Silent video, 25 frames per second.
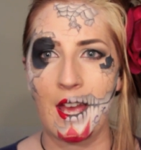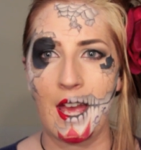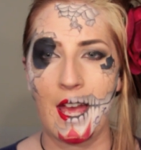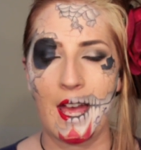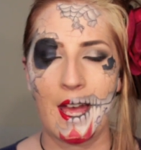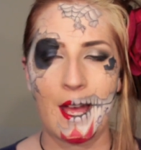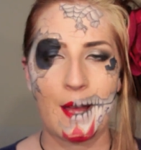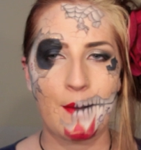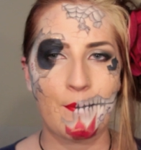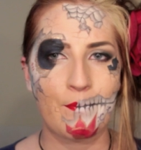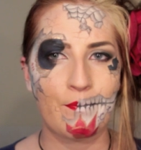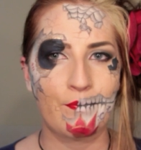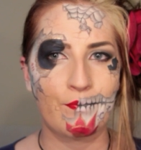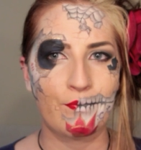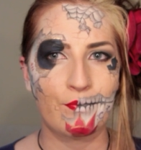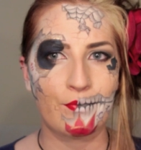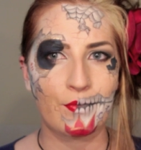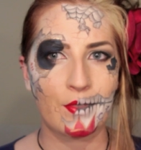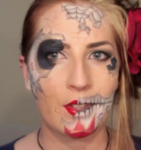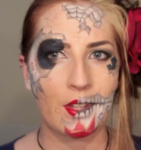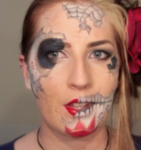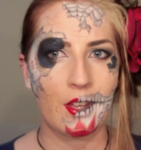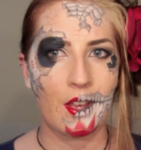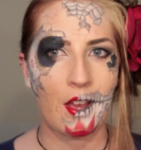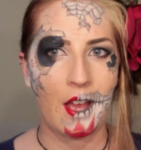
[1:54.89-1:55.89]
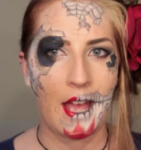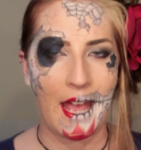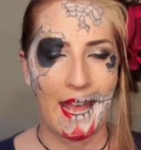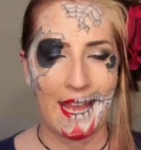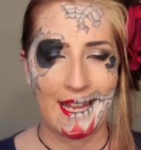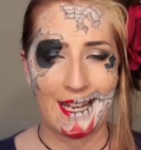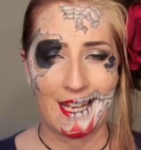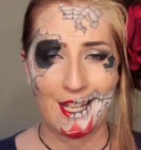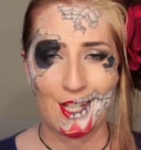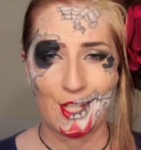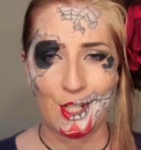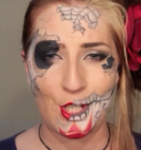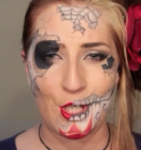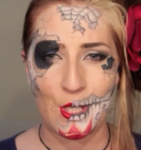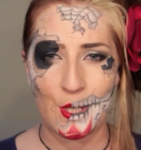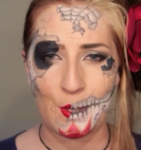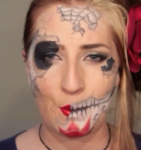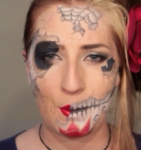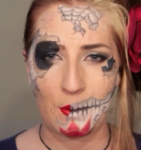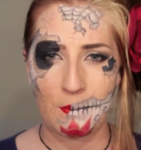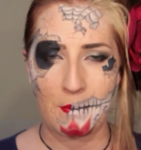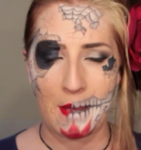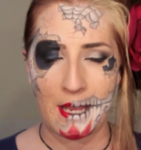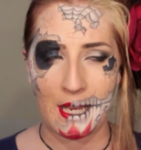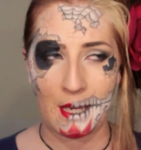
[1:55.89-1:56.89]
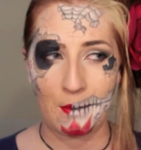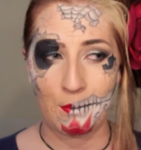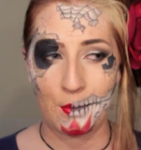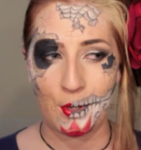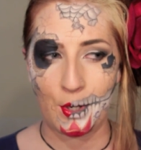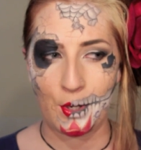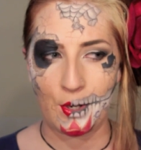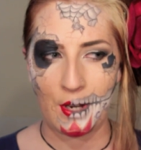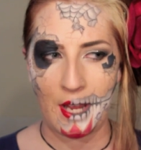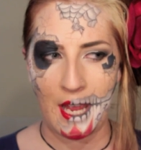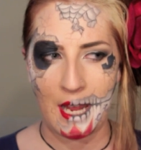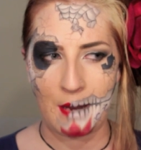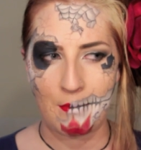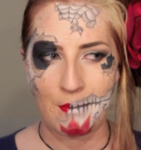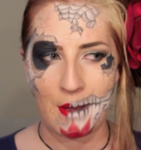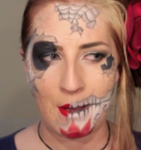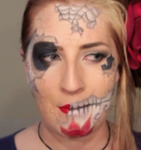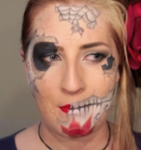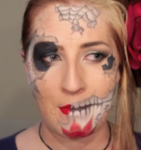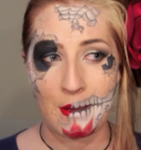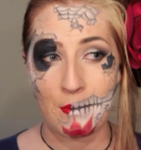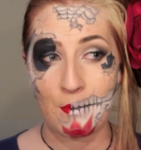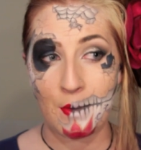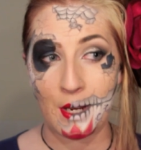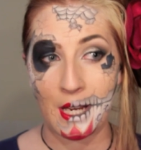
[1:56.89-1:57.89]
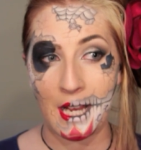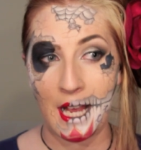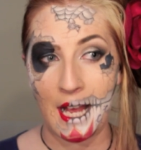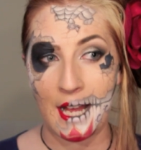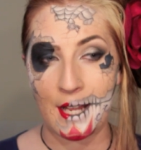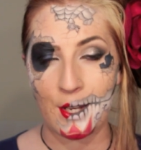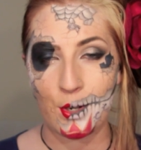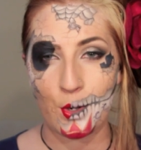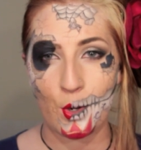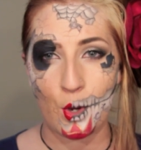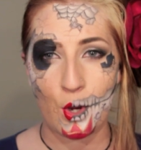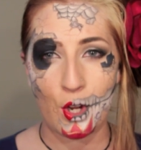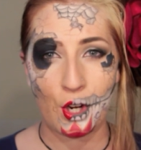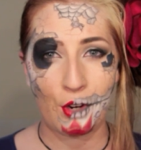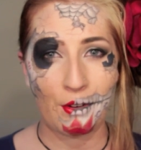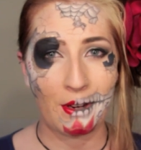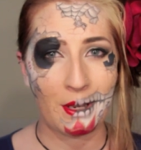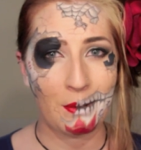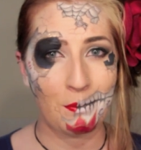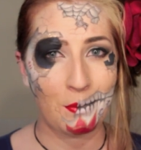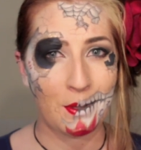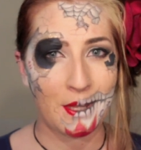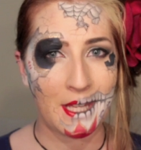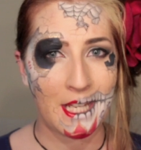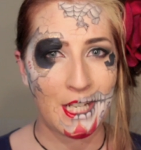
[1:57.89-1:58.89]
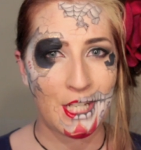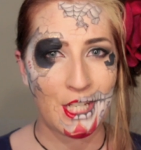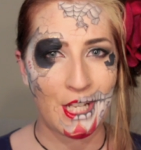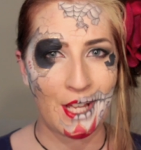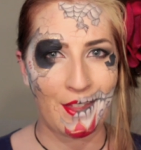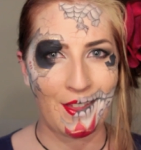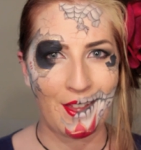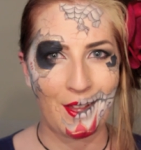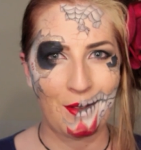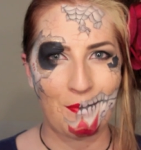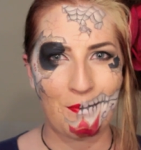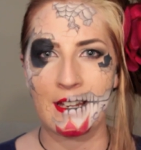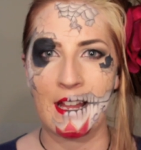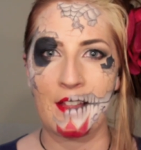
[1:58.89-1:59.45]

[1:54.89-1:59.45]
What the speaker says: I had issues with my computer and my memory card not agreeing with each other.